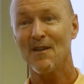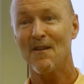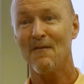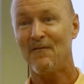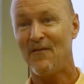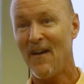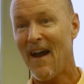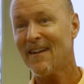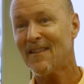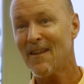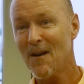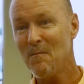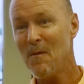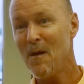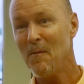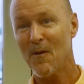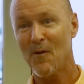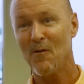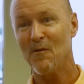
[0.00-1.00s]
so the fact that
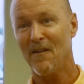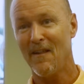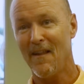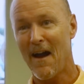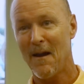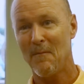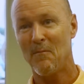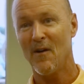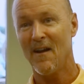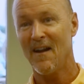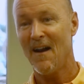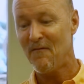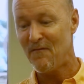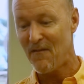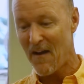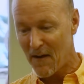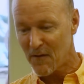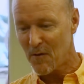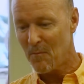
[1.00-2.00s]
it made me go to the library and I
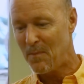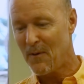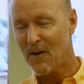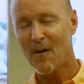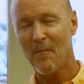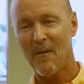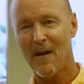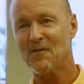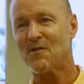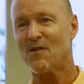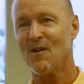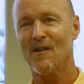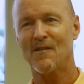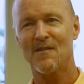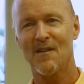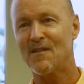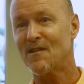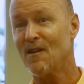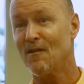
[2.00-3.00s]
found a book about
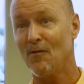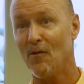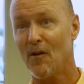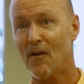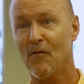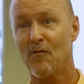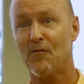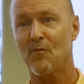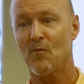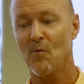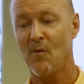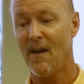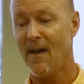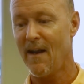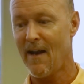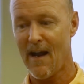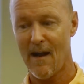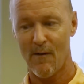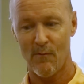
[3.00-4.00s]
sharks, I started looking through
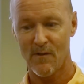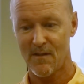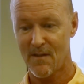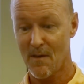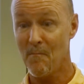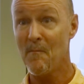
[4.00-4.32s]
it and I was